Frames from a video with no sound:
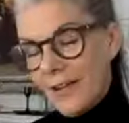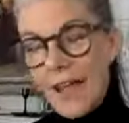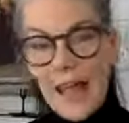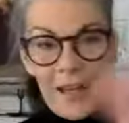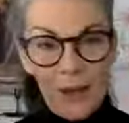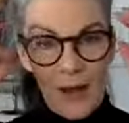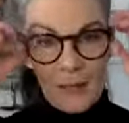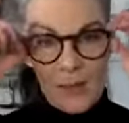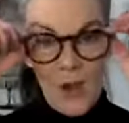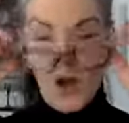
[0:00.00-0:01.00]
Anyway,
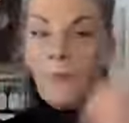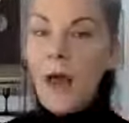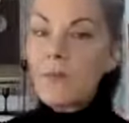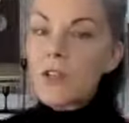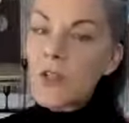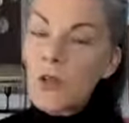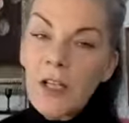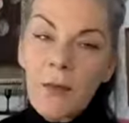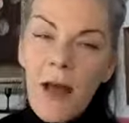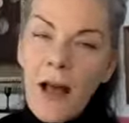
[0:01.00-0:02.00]
so I'm just
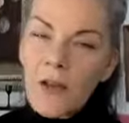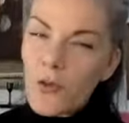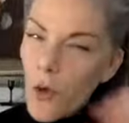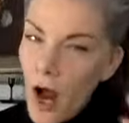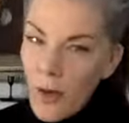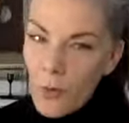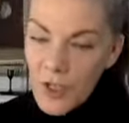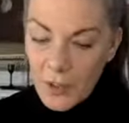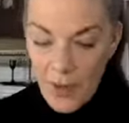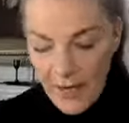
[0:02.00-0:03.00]
talking about dry
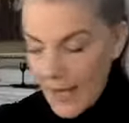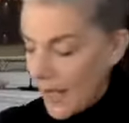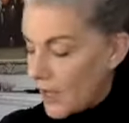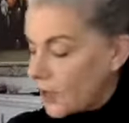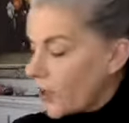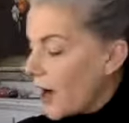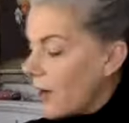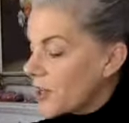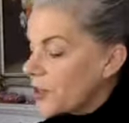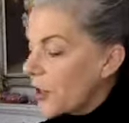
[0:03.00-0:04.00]
washing my hair. You know how
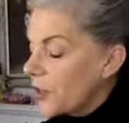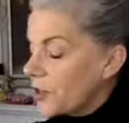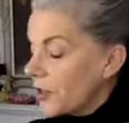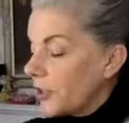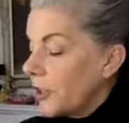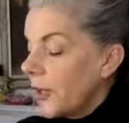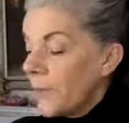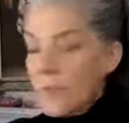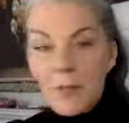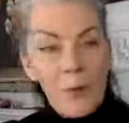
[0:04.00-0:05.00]
I showed you,
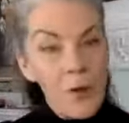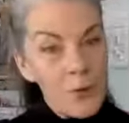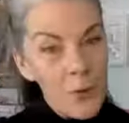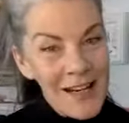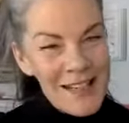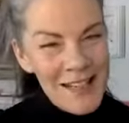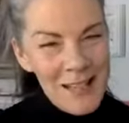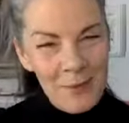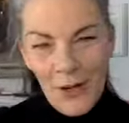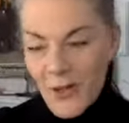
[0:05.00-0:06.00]
it's been over a week since
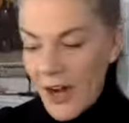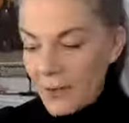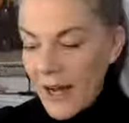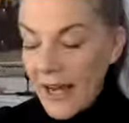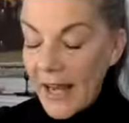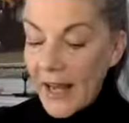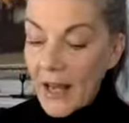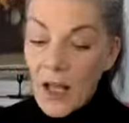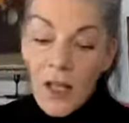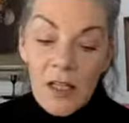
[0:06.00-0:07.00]
I blow dried my hair.
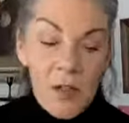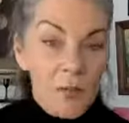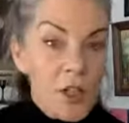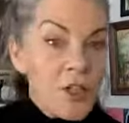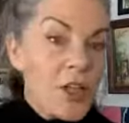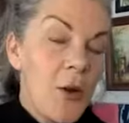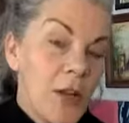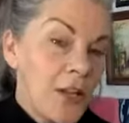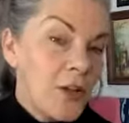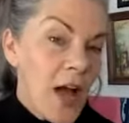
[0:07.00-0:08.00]
So I'm just
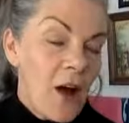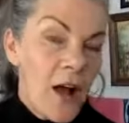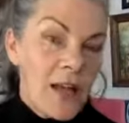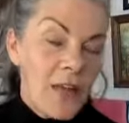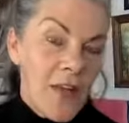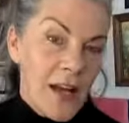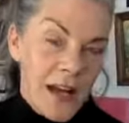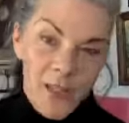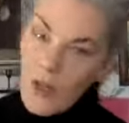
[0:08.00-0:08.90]
showing you how I get that extra